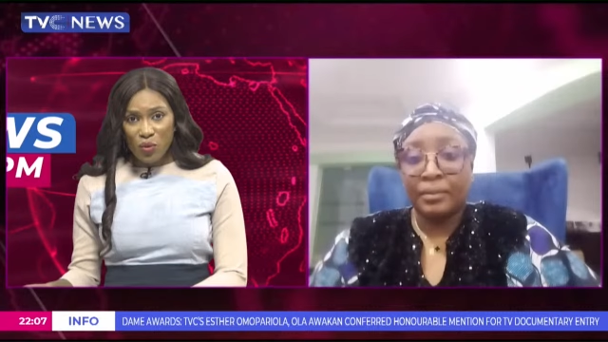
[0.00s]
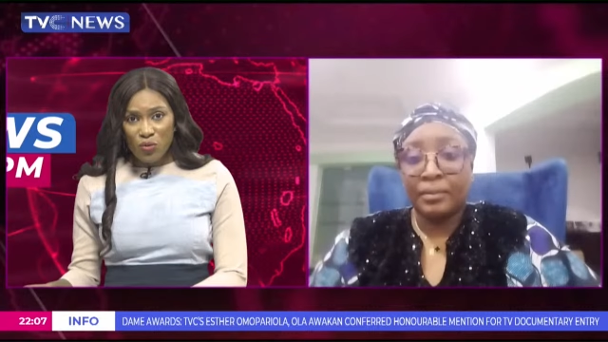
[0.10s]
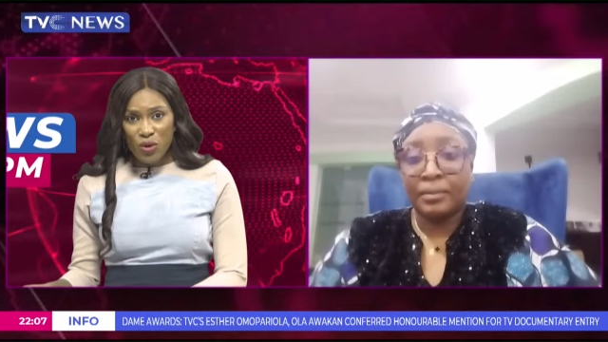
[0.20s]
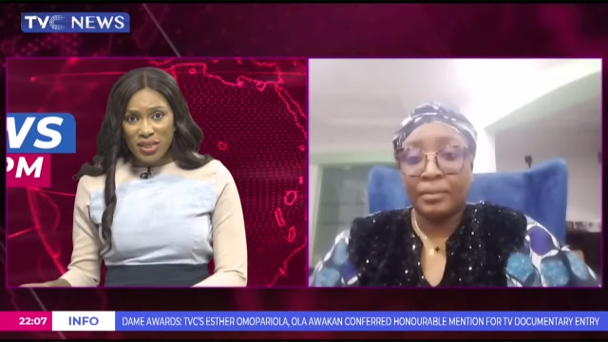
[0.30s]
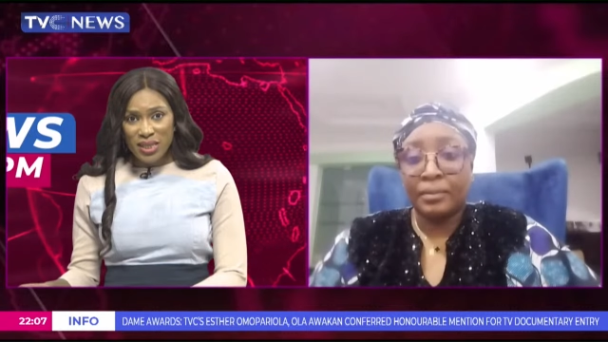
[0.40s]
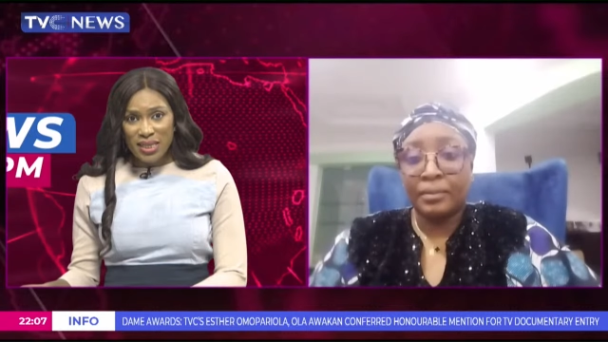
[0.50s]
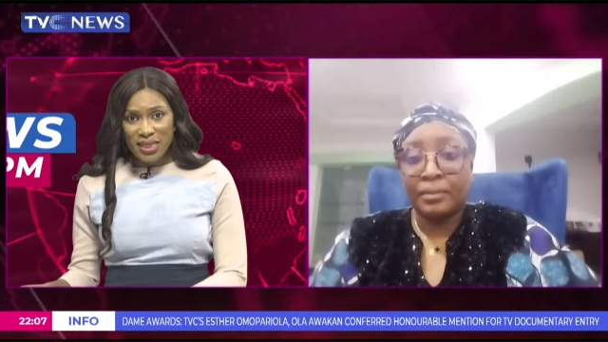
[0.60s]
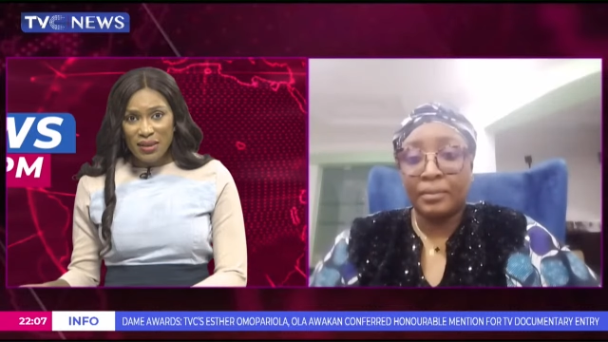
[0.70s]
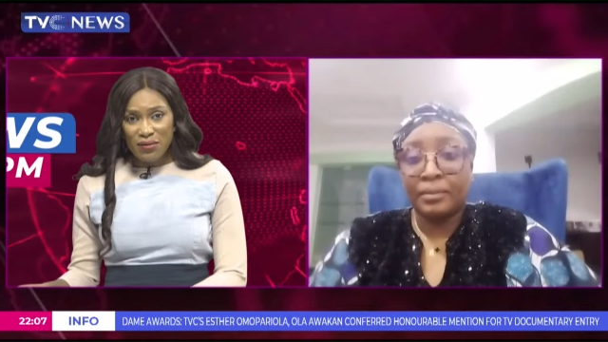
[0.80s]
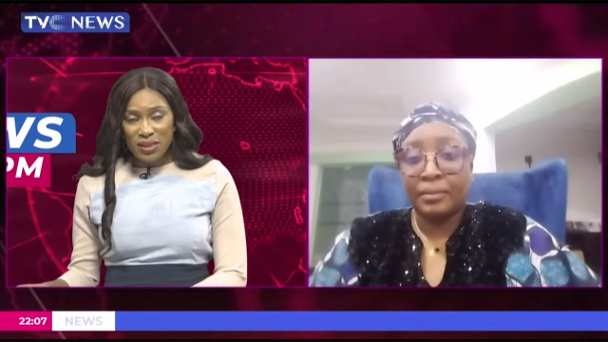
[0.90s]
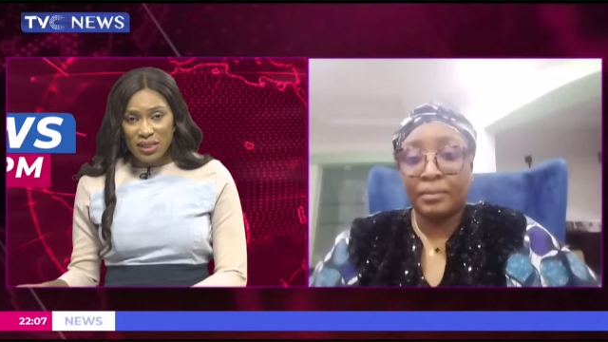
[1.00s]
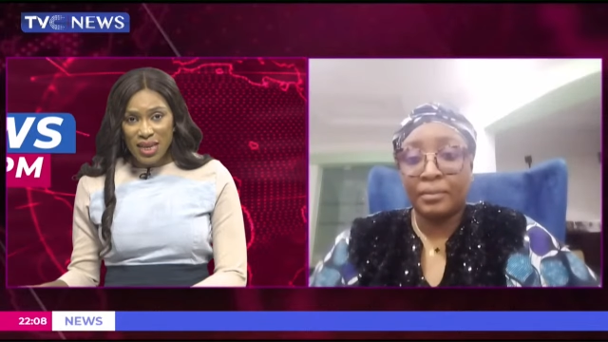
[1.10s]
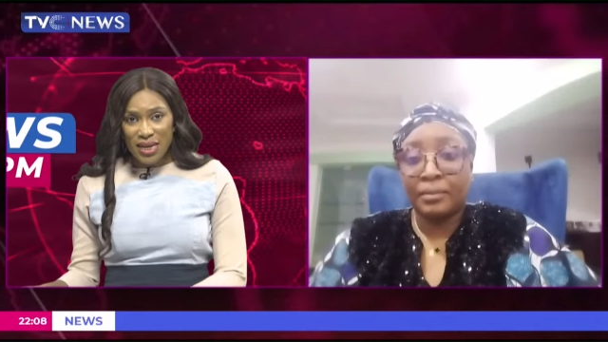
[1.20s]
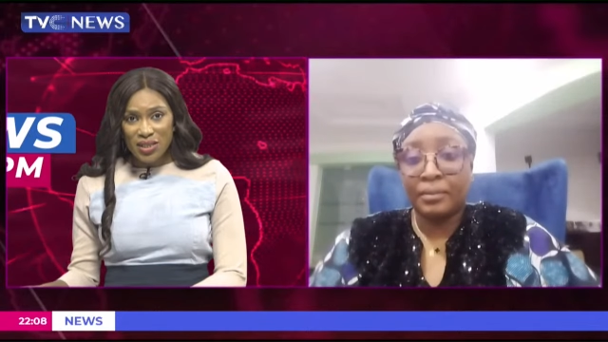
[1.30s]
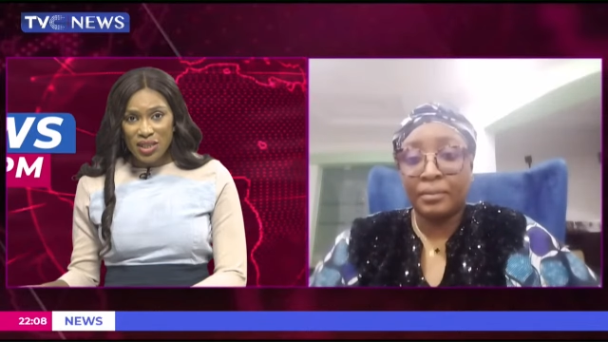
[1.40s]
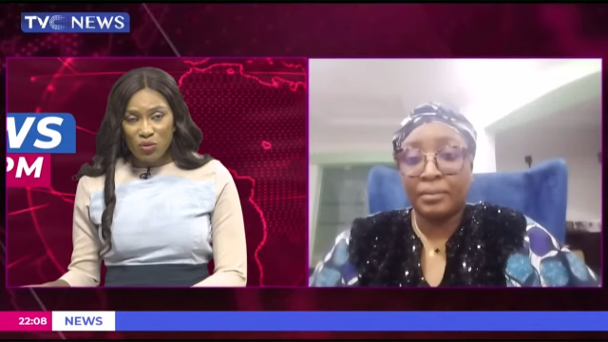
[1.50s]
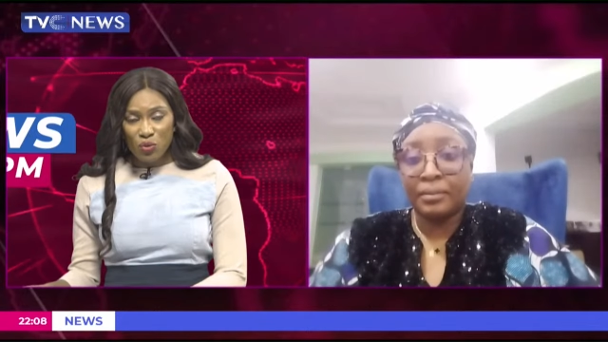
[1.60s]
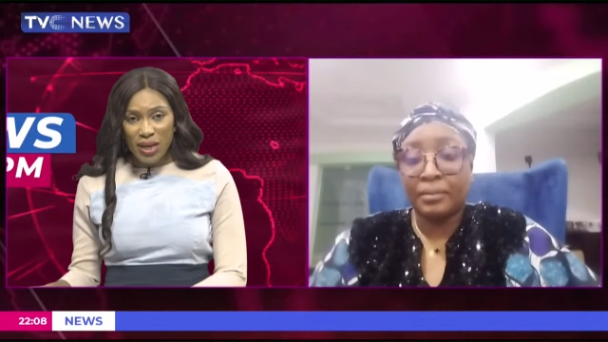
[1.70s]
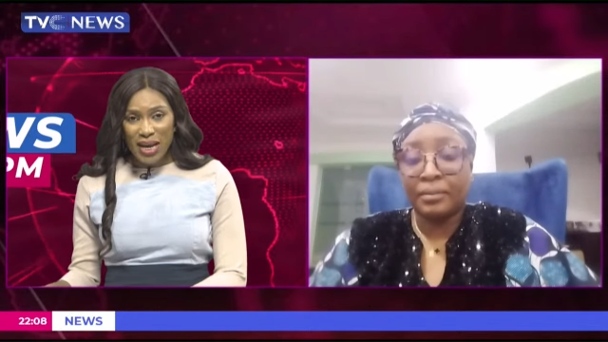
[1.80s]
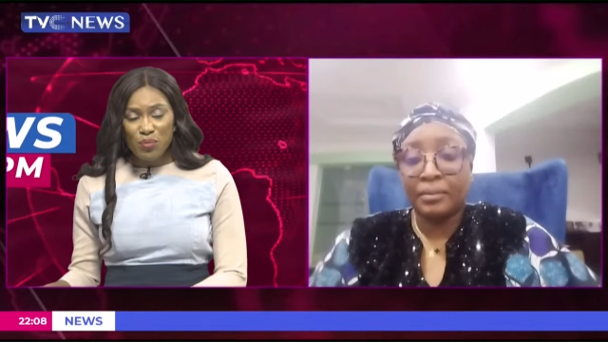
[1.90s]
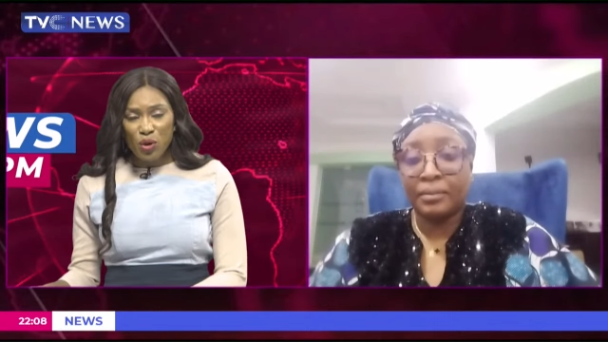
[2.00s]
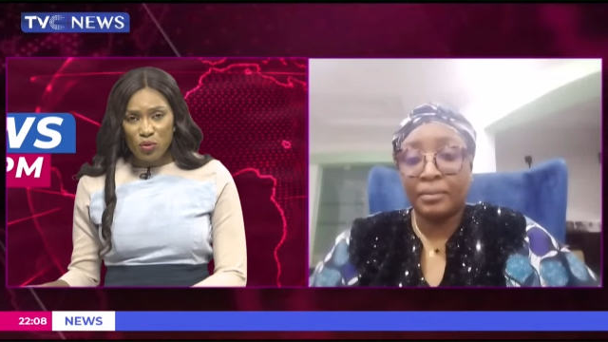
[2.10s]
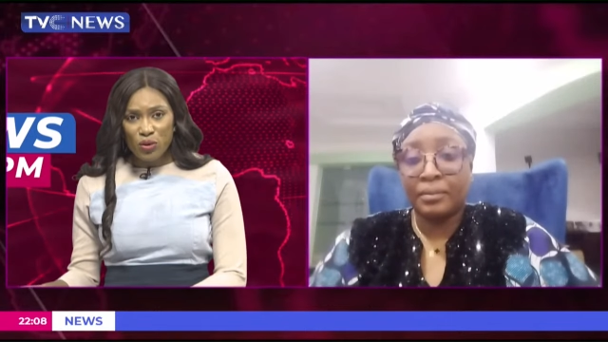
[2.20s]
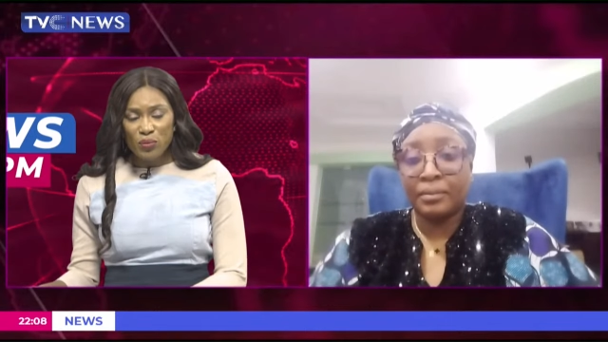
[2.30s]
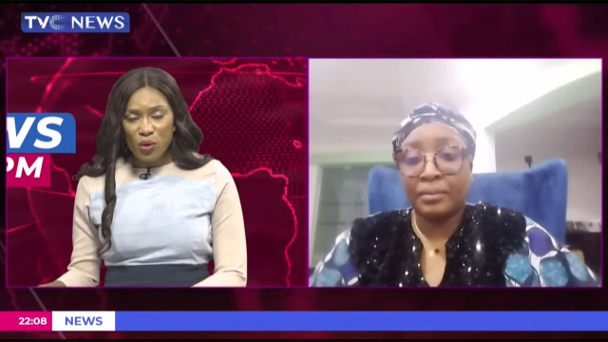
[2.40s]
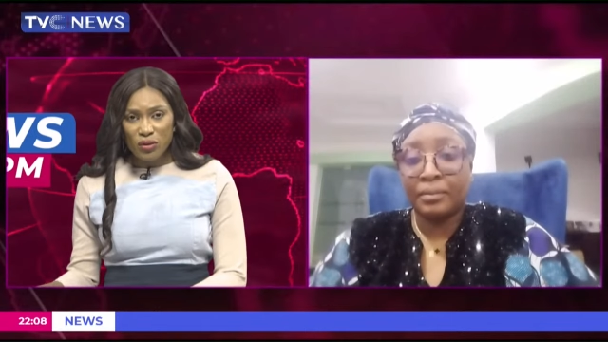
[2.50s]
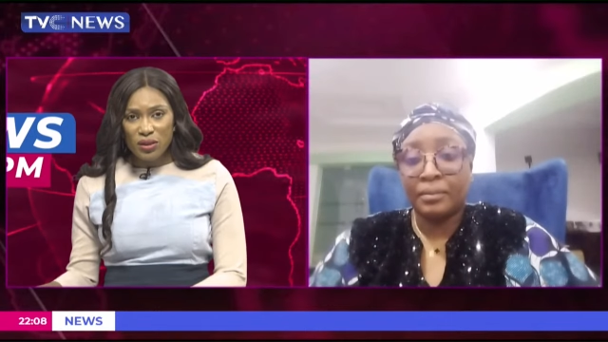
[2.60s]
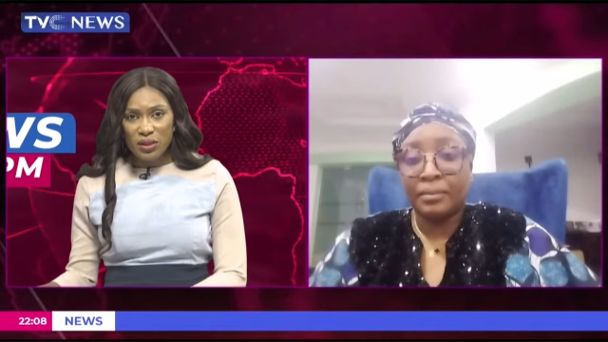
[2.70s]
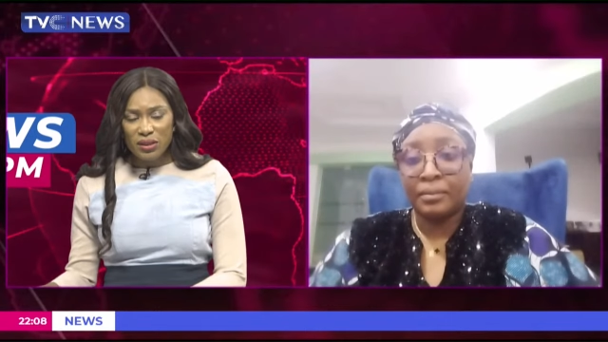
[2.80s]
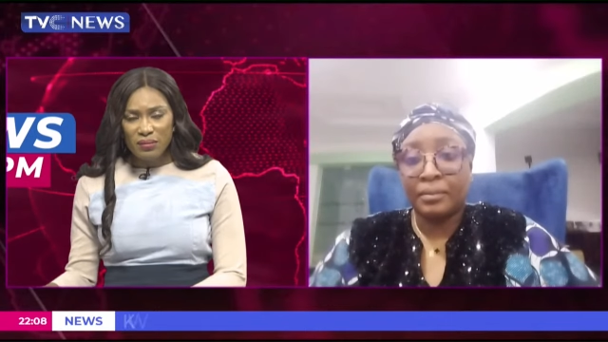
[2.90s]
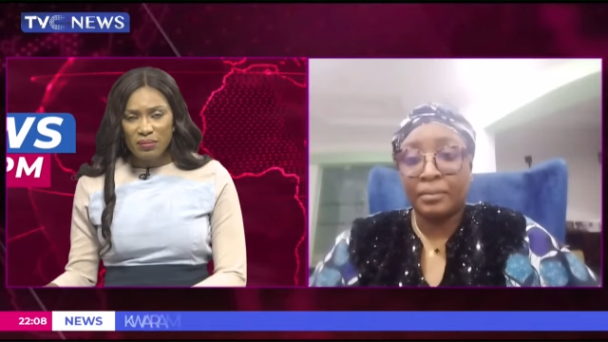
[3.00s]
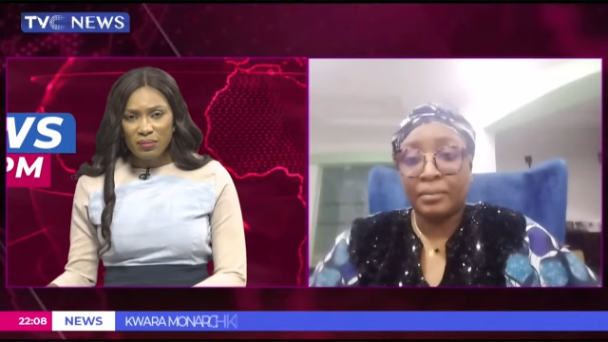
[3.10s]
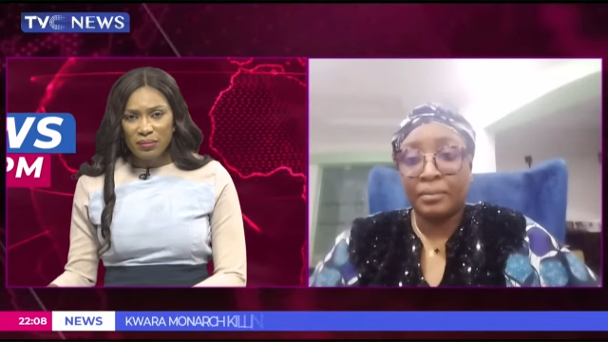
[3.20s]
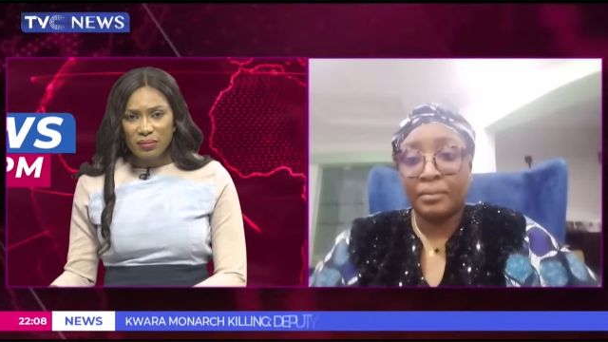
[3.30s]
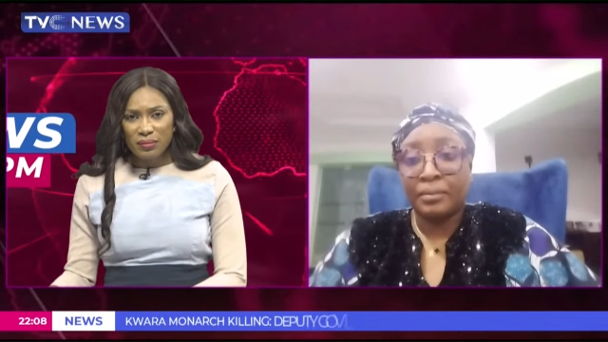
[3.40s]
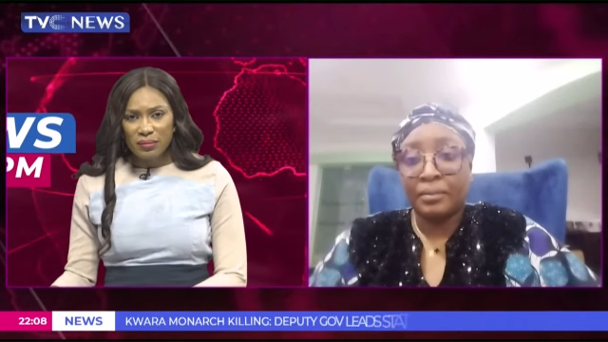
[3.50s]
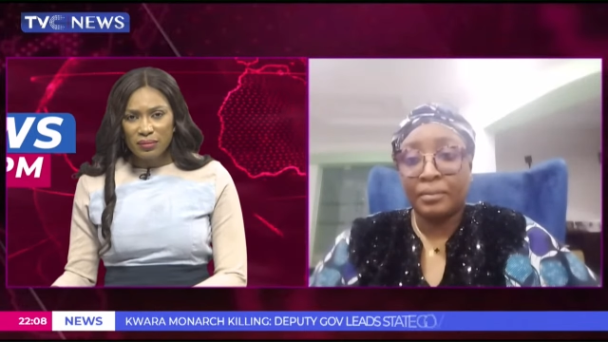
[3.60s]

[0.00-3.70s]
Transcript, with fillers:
Speaker 1: look, when residents give this intelligence, we would like prompt response.